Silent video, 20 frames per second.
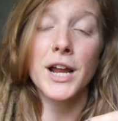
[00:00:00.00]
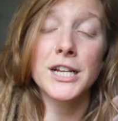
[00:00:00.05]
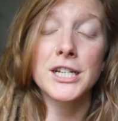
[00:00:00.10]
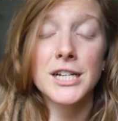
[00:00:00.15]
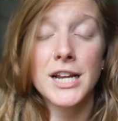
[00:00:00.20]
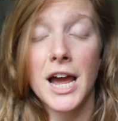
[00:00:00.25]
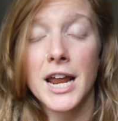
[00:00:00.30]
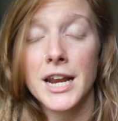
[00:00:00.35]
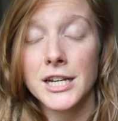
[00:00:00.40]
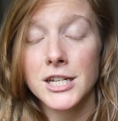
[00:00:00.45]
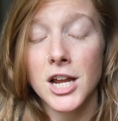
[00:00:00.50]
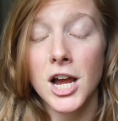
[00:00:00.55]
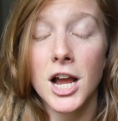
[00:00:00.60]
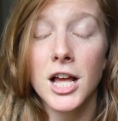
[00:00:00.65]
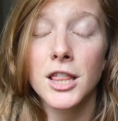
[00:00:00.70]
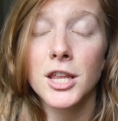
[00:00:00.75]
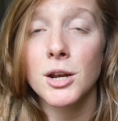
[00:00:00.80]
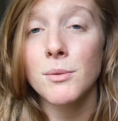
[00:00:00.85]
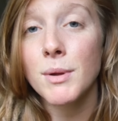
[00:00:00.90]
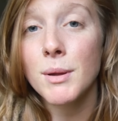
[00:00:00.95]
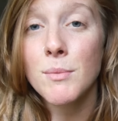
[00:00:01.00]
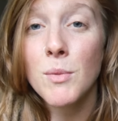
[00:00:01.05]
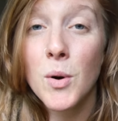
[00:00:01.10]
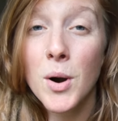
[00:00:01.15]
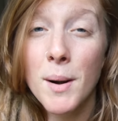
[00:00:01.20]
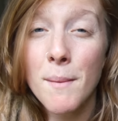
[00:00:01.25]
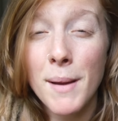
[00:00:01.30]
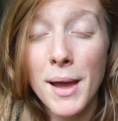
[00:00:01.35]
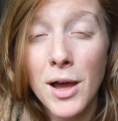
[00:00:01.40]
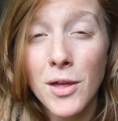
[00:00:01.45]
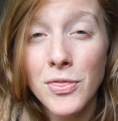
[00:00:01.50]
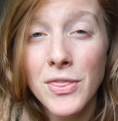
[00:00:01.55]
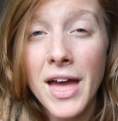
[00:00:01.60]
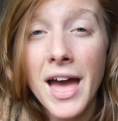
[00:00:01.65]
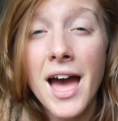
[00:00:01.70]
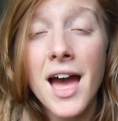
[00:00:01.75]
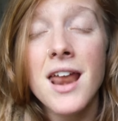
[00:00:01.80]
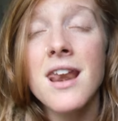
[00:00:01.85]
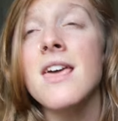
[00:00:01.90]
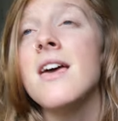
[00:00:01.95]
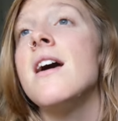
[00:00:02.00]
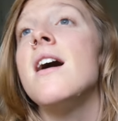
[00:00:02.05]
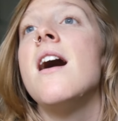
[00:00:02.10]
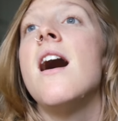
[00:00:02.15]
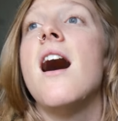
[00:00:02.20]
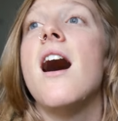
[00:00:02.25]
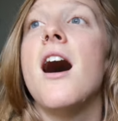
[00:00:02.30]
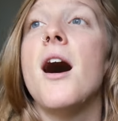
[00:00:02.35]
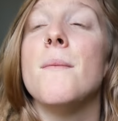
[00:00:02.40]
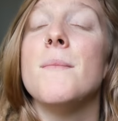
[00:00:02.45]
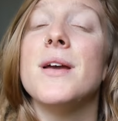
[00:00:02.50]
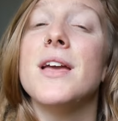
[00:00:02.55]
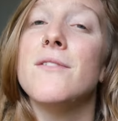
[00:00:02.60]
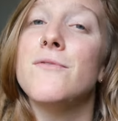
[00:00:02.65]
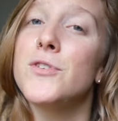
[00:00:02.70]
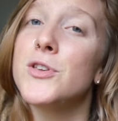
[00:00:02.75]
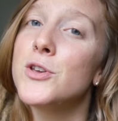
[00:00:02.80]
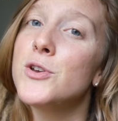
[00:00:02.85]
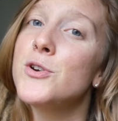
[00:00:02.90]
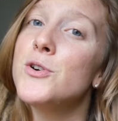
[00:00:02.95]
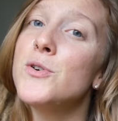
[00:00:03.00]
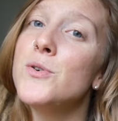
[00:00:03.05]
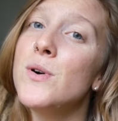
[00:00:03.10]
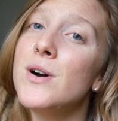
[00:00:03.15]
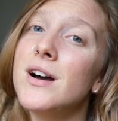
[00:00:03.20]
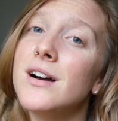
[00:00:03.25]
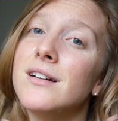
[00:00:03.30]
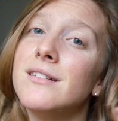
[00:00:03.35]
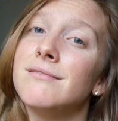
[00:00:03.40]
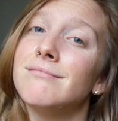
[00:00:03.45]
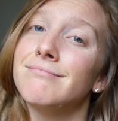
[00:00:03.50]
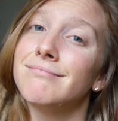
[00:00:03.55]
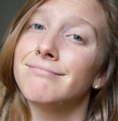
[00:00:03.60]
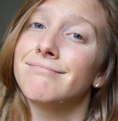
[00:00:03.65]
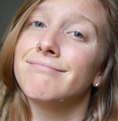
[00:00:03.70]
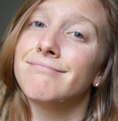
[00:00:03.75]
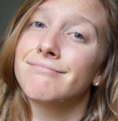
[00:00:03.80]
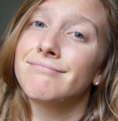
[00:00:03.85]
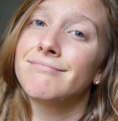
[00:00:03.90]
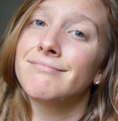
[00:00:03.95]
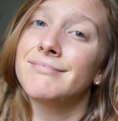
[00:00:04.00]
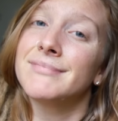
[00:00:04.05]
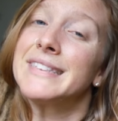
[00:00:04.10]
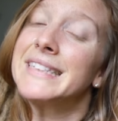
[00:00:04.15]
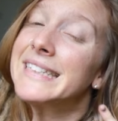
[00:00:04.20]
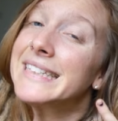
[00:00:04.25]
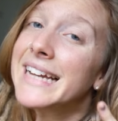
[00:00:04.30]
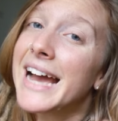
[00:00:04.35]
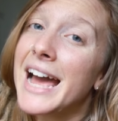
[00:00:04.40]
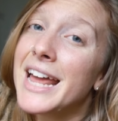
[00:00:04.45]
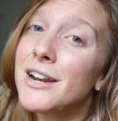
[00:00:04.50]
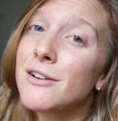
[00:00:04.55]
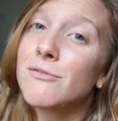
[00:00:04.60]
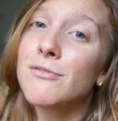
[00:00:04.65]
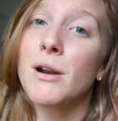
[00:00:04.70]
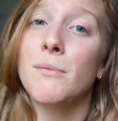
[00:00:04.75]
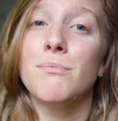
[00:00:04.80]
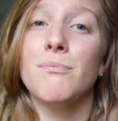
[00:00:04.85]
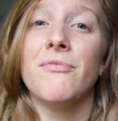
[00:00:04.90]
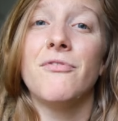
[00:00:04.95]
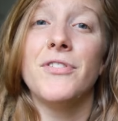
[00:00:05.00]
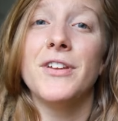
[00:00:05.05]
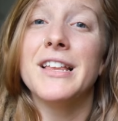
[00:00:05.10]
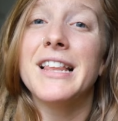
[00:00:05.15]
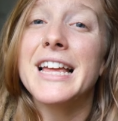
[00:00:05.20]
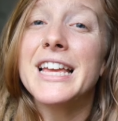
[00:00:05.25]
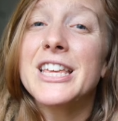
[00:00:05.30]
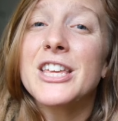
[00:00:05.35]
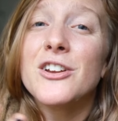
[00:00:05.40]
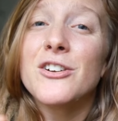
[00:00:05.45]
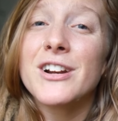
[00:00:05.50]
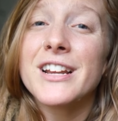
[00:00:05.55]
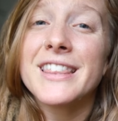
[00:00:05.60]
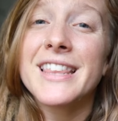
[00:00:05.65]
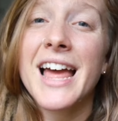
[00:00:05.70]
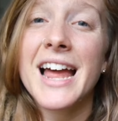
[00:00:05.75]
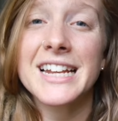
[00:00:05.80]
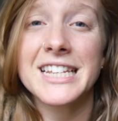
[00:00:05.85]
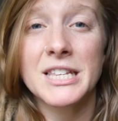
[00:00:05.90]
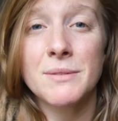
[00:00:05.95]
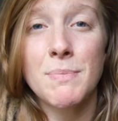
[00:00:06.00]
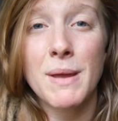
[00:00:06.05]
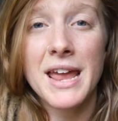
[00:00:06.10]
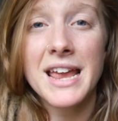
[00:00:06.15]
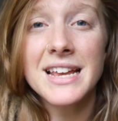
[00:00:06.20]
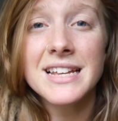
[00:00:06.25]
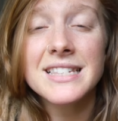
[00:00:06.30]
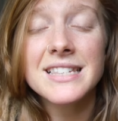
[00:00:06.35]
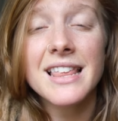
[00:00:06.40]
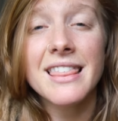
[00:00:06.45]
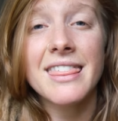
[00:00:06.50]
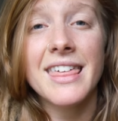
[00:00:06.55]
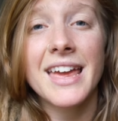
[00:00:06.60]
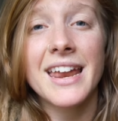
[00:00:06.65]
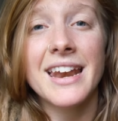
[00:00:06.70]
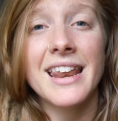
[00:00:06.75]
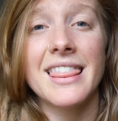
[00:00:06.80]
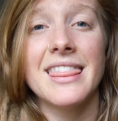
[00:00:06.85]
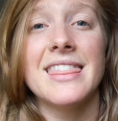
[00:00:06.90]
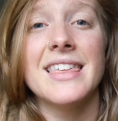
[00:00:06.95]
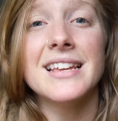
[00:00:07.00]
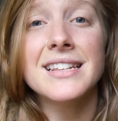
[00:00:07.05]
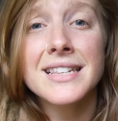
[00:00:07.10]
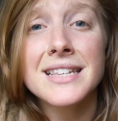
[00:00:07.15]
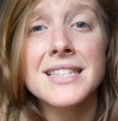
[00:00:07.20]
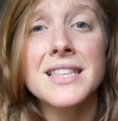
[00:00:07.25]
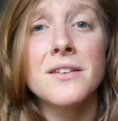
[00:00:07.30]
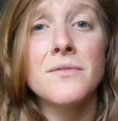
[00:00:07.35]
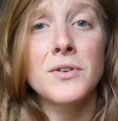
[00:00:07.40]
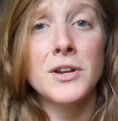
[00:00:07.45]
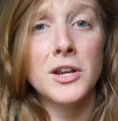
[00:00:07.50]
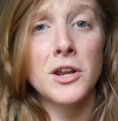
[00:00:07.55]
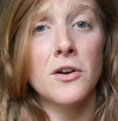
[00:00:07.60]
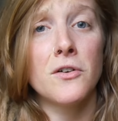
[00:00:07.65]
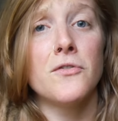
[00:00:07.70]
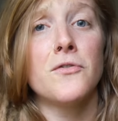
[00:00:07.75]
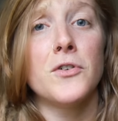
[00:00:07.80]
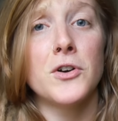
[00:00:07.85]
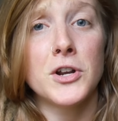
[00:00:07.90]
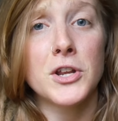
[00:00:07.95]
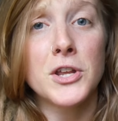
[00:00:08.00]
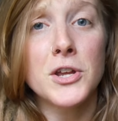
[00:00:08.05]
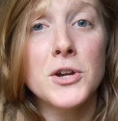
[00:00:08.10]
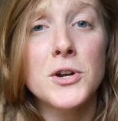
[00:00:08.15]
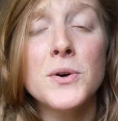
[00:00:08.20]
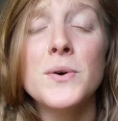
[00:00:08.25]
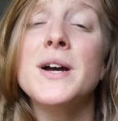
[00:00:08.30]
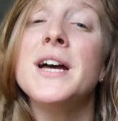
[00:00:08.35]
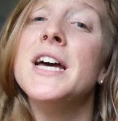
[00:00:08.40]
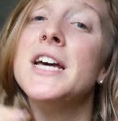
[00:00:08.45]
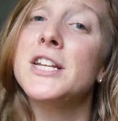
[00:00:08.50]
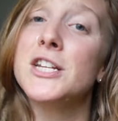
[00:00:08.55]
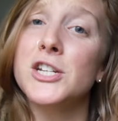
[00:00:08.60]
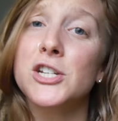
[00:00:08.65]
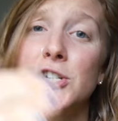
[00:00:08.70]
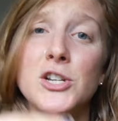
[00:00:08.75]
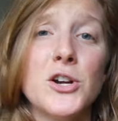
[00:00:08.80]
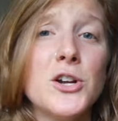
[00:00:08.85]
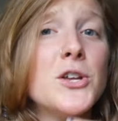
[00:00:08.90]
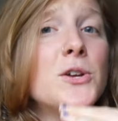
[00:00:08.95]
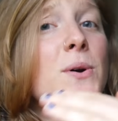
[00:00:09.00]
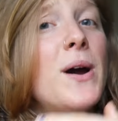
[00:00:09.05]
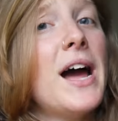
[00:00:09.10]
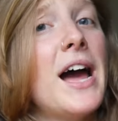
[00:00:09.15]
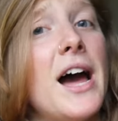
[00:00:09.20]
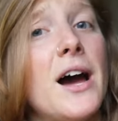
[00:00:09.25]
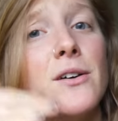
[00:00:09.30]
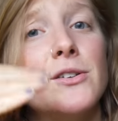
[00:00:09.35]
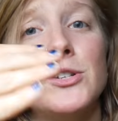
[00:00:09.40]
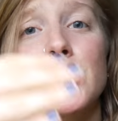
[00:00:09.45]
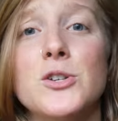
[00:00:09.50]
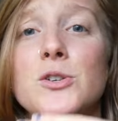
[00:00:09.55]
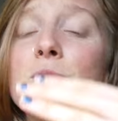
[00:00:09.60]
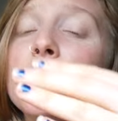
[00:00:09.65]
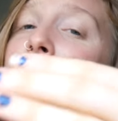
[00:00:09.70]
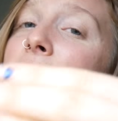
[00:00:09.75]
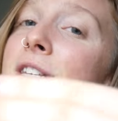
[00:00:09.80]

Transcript: I kind of talk a little bit more about that. If you kind of feel like you're in that space, then this is the video for you to show you how to